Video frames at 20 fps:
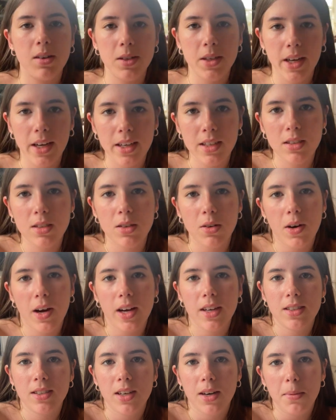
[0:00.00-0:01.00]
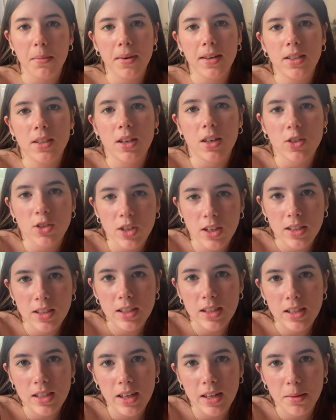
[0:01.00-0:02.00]
Okay, so I set up my Touch
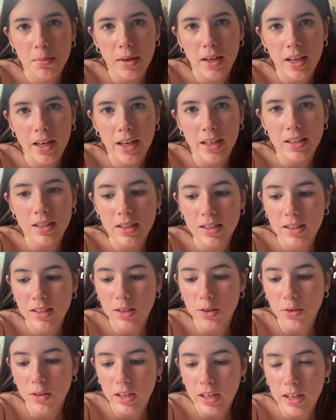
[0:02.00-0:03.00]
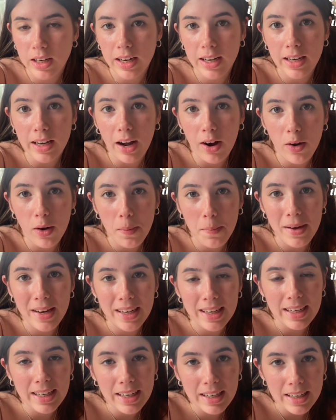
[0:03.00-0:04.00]
ID and my Hey Siri and now I'm
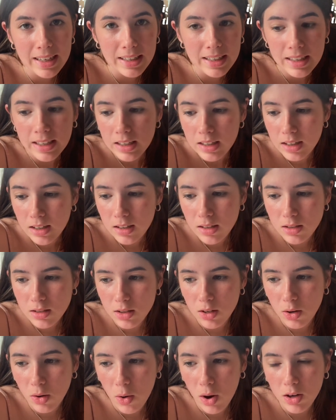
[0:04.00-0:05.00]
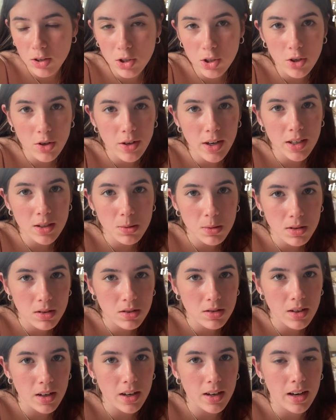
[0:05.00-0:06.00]
in. So I'll show you guys what it
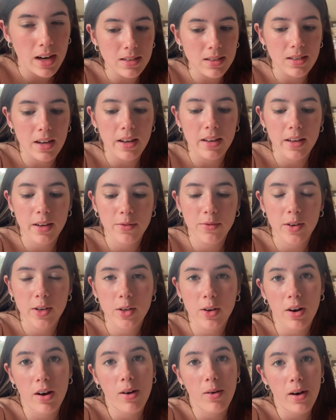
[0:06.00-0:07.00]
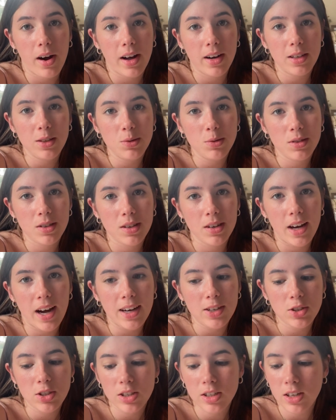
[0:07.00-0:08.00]
looks like I like figure out how to use it.
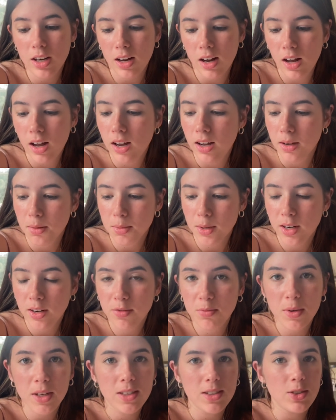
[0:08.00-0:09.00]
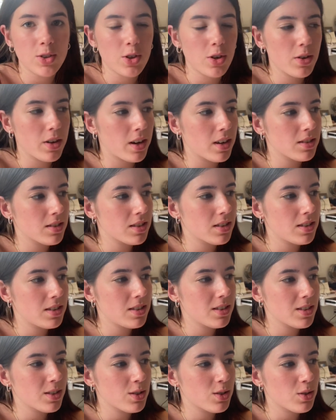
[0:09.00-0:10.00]
Actually, I'm gonna have Mason show you guys because
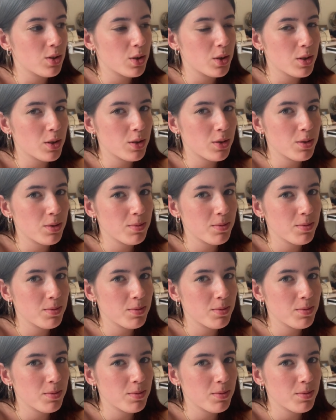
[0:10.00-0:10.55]
he's excited.